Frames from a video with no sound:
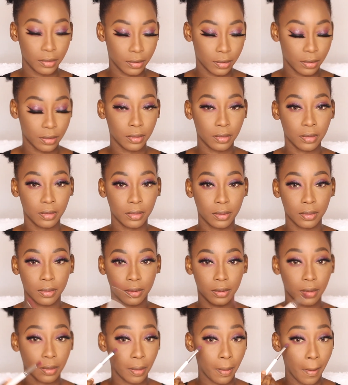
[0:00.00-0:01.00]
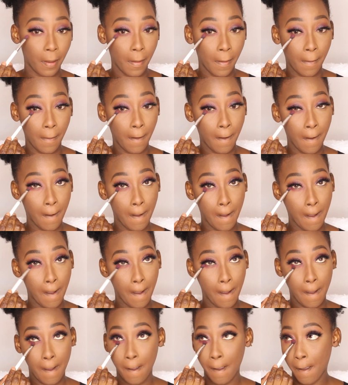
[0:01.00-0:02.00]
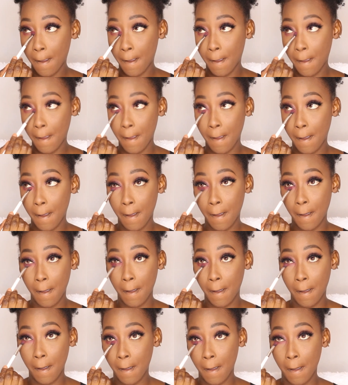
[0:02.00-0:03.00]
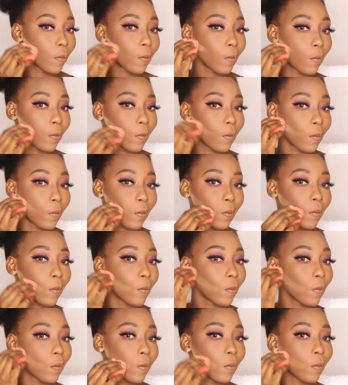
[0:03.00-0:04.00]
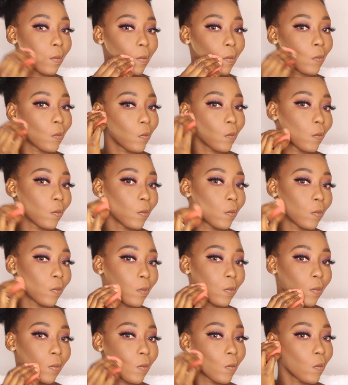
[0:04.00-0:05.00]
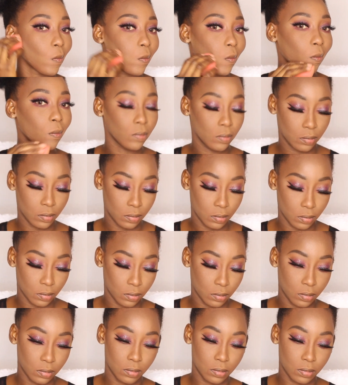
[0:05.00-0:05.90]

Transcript: [no speech]